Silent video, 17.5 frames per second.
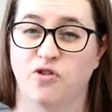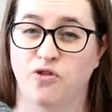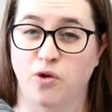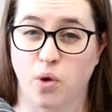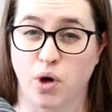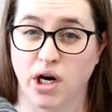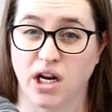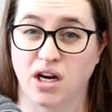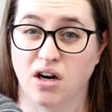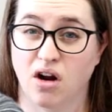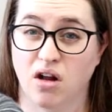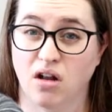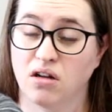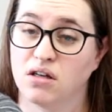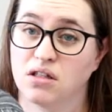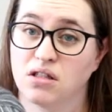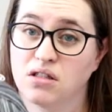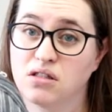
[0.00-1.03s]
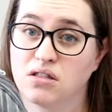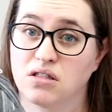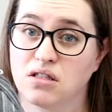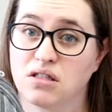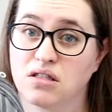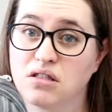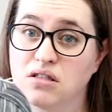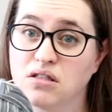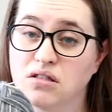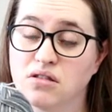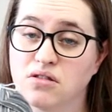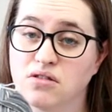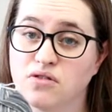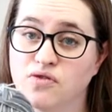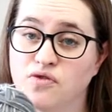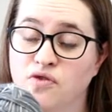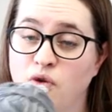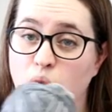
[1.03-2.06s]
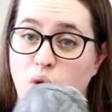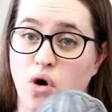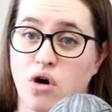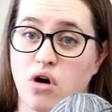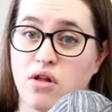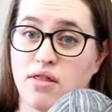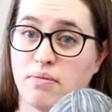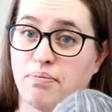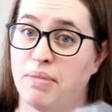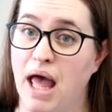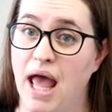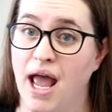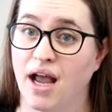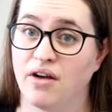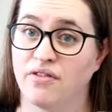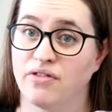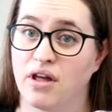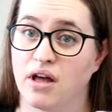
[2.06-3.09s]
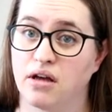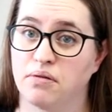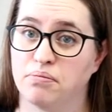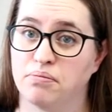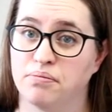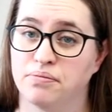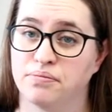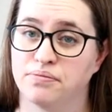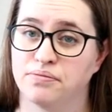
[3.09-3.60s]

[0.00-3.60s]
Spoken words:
$40 for the bag of them,